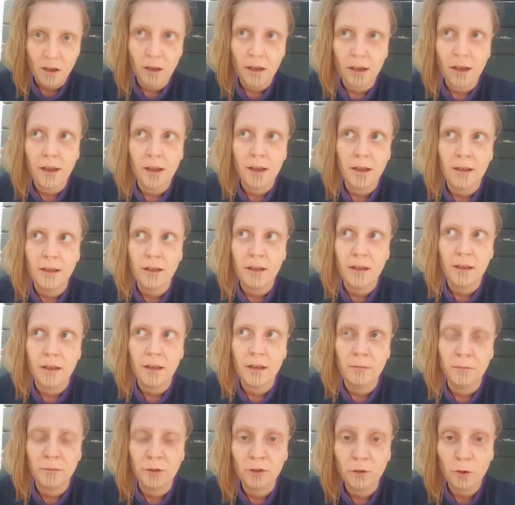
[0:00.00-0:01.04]
I
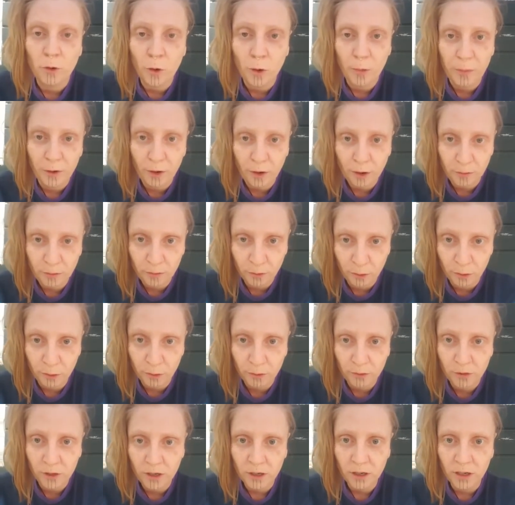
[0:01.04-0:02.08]
am a Scorpio
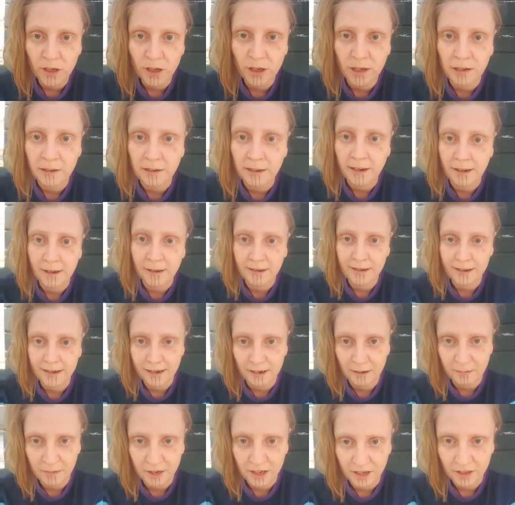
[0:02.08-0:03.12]
moon, and I
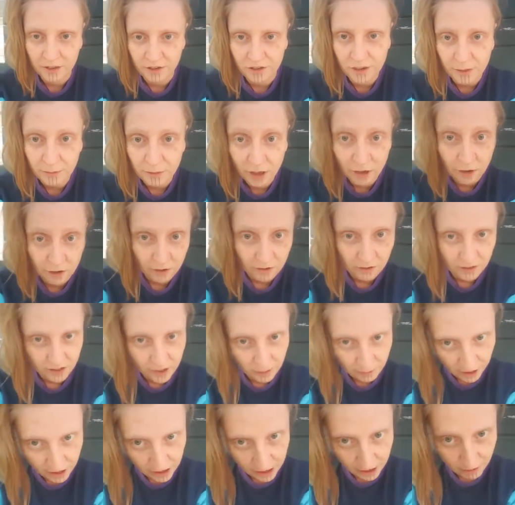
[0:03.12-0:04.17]
am a
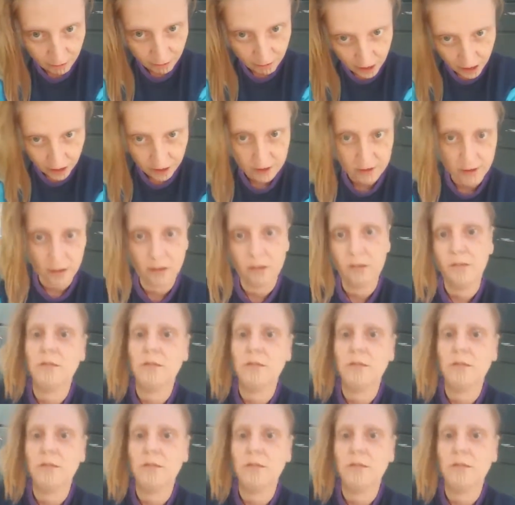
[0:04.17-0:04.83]
Gemini rising.